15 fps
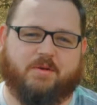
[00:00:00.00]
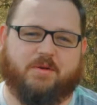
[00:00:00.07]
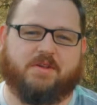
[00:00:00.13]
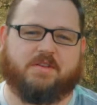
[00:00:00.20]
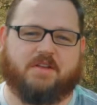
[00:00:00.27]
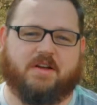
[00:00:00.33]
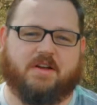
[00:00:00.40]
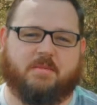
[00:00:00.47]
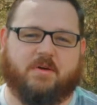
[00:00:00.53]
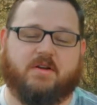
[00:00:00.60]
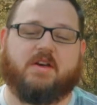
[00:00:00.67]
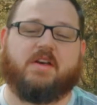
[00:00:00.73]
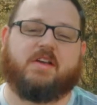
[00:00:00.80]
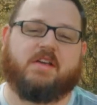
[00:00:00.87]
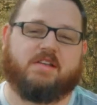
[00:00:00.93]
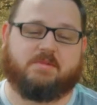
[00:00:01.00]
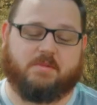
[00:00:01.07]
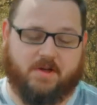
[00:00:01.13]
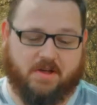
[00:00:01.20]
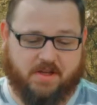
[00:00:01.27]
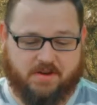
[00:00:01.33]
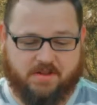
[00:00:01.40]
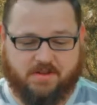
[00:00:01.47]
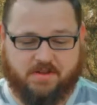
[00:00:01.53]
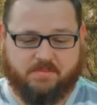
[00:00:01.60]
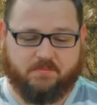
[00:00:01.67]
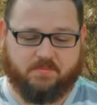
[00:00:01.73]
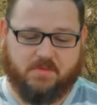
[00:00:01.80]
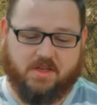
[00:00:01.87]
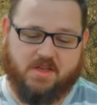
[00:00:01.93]
we're going to talk about is about
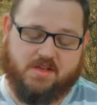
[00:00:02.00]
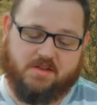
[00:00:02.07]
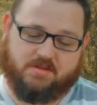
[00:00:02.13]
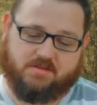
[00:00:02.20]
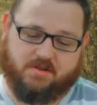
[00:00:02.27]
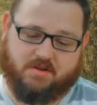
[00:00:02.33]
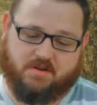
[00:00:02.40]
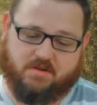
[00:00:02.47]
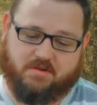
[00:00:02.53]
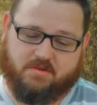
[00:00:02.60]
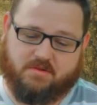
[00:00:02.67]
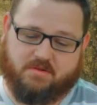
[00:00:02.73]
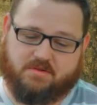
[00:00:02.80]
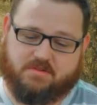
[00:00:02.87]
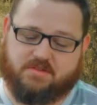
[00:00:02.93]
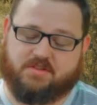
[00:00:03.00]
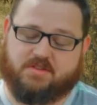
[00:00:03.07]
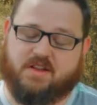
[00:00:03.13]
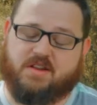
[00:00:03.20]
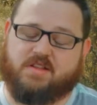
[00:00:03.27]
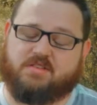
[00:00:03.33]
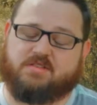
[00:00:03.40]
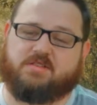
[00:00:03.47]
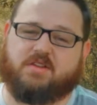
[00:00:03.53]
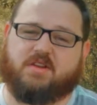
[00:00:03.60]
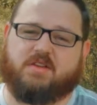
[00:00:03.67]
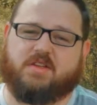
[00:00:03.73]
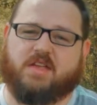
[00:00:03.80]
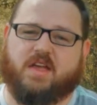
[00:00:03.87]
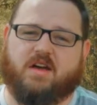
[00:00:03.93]
editing. So just kind of
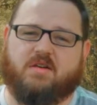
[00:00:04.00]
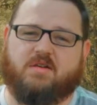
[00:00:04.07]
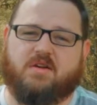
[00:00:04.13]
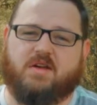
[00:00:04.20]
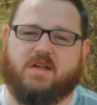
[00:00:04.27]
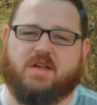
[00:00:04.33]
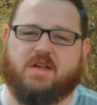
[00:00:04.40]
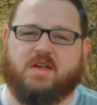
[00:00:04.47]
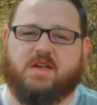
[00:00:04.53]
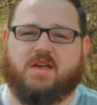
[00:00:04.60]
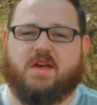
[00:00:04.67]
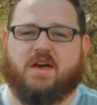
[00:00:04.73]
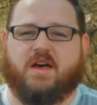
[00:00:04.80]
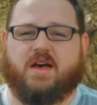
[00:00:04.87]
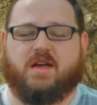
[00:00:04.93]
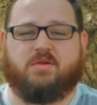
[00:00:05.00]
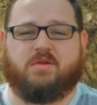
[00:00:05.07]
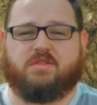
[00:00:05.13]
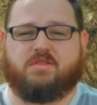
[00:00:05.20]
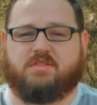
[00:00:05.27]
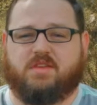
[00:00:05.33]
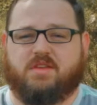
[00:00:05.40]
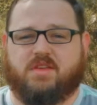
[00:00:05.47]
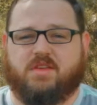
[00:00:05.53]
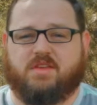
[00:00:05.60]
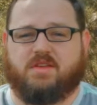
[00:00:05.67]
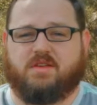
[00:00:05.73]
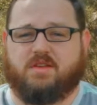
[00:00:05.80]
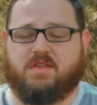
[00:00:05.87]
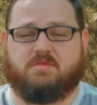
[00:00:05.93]
starting out, I would
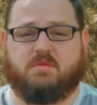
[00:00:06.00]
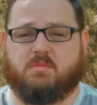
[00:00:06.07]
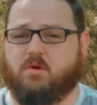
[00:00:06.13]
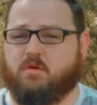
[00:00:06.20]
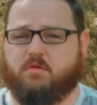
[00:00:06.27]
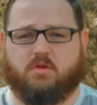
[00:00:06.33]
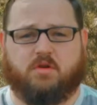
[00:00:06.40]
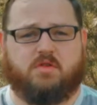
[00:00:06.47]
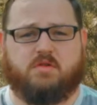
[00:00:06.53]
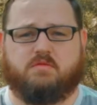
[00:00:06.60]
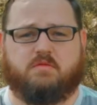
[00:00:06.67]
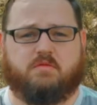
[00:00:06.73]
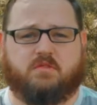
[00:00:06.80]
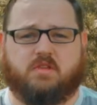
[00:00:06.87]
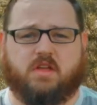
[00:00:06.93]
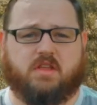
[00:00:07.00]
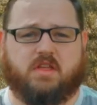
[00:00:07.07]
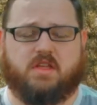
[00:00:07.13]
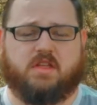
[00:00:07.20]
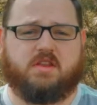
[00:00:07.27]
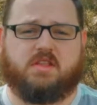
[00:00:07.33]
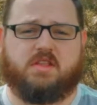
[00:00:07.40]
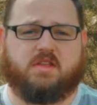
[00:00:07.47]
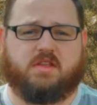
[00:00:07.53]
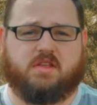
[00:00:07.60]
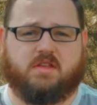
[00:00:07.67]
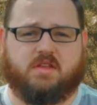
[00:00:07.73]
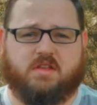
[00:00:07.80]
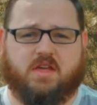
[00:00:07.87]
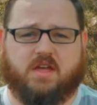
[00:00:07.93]
say even before you've done
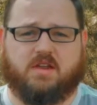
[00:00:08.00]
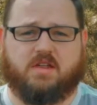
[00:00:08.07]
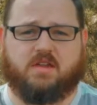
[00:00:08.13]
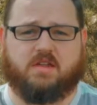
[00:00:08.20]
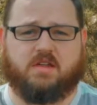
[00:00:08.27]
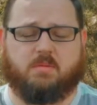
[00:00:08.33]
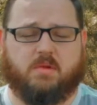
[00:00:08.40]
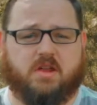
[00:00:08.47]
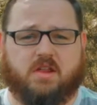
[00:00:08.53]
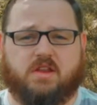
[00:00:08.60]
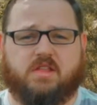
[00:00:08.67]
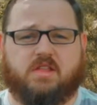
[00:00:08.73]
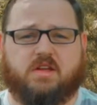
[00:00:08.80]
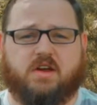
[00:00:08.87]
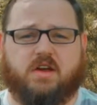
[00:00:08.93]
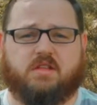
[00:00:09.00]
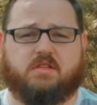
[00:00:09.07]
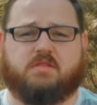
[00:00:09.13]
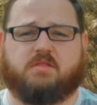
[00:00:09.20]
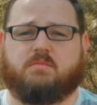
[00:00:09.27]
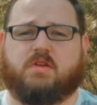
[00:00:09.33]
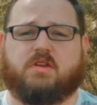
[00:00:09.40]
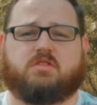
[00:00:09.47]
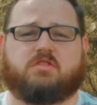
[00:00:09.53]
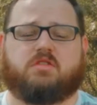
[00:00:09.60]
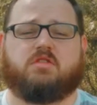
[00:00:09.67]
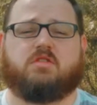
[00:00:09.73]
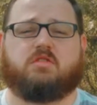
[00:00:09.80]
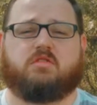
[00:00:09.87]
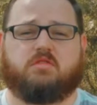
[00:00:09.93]
any editing or made any cuts, make
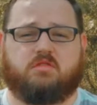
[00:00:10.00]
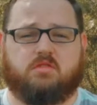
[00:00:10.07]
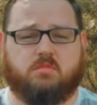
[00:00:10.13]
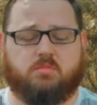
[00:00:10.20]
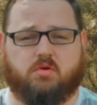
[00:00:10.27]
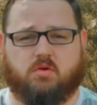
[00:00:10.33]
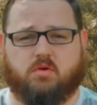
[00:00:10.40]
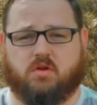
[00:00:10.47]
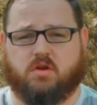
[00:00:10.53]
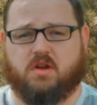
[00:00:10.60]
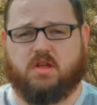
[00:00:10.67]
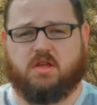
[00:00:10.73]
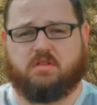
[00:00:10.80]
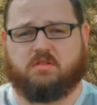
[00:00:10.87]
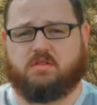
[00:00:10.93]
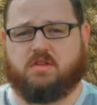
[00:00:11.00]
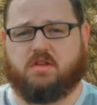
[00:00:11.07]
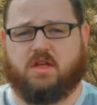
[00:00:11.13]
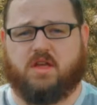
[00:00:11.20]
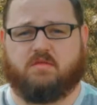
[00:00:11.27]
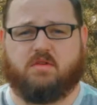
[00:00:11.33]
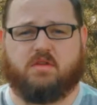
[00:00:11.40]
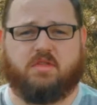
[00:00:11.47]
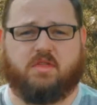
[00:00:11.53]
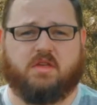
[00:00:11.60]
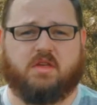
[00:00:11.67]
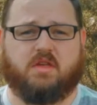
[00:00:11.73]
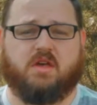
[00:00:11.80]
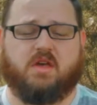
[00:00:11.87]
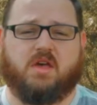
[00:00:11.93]
sure you're super organized in
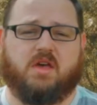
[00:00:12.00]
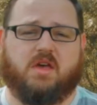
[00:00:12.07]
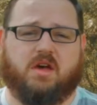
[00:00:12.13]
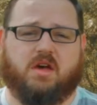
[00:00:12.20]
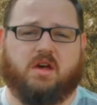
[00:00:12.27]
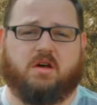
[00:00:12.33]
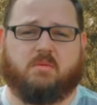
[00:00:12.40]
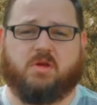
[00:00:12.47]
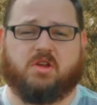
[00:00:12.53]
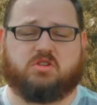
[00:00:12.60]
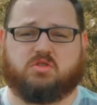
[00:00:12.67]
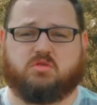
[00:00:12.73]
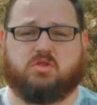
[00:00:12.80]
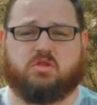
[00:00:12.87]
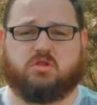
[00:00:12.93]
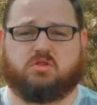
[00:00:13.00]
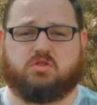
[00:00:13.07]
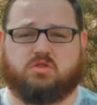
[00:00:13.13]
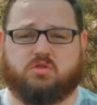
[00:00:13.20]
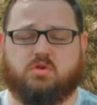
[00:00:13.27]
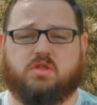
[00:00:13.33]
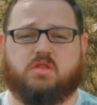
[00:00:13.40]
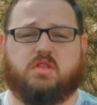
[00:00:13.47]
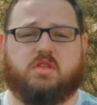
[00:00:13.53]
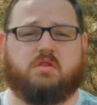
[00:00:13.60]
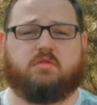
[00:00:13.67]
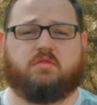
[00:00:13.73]
everything. Make sure when you're shooting that you've